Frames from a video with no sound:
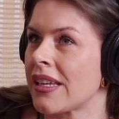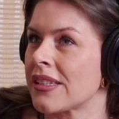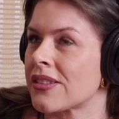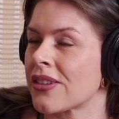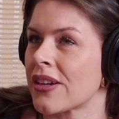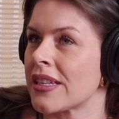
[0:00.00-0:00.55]

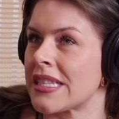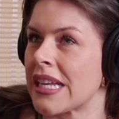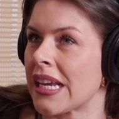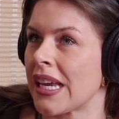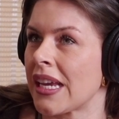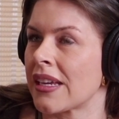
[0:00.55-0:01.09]
started
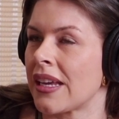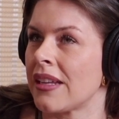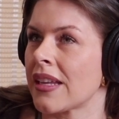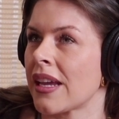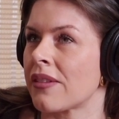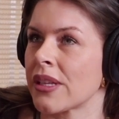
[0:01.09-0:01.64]
singing and
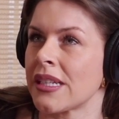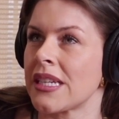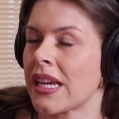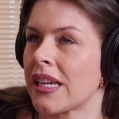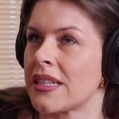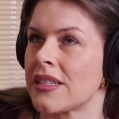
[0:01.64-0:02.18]
like really
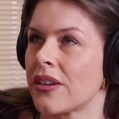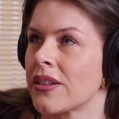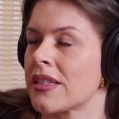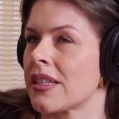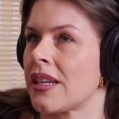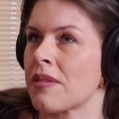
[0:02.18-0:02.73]
taking it
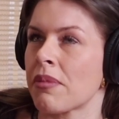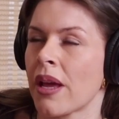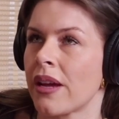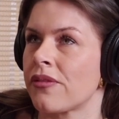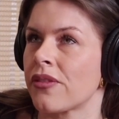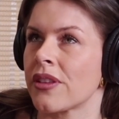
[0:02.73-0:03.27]
seriously and
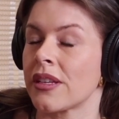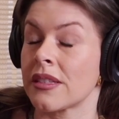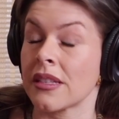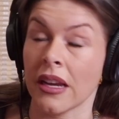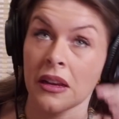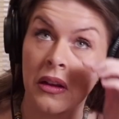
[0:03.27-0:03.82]
applied for this
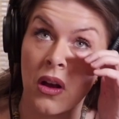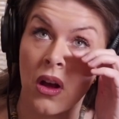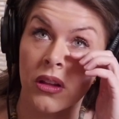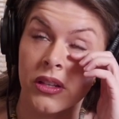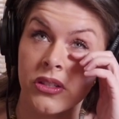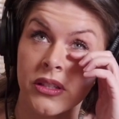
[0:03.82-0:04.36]
like
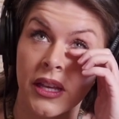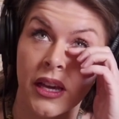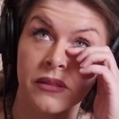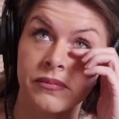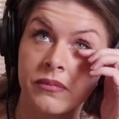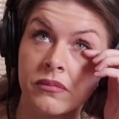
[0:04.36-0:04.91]
college
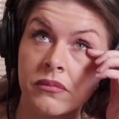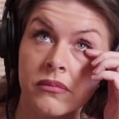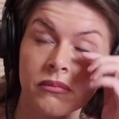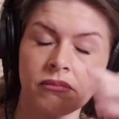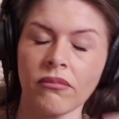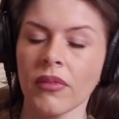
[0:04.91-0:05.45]
that,
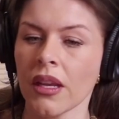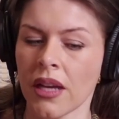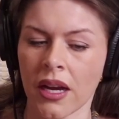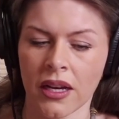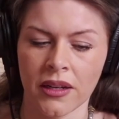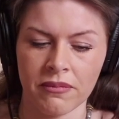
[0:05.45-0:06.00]

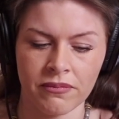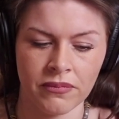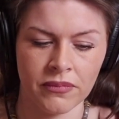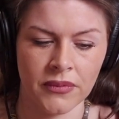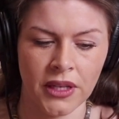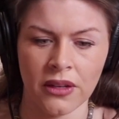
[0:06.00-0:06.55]

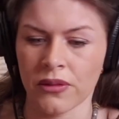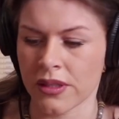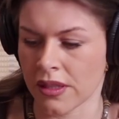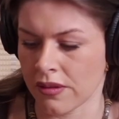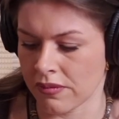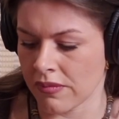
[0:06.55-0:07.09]
was
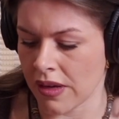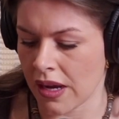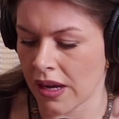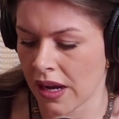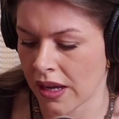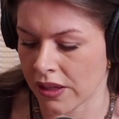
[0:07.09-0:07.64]
a
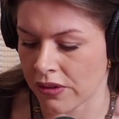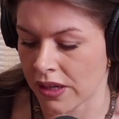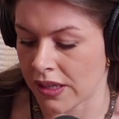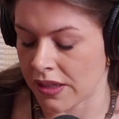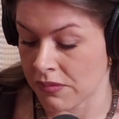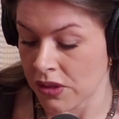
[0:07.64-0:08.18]
highly
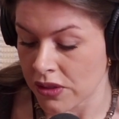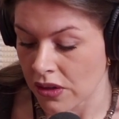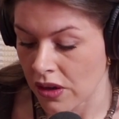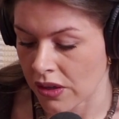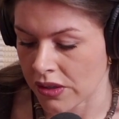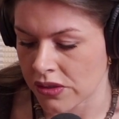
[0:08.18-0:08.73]
accredited music
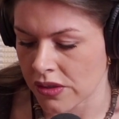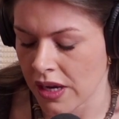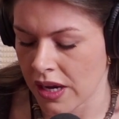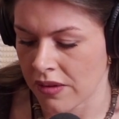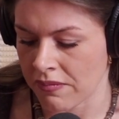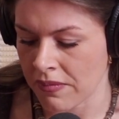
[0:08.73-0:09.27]
college. And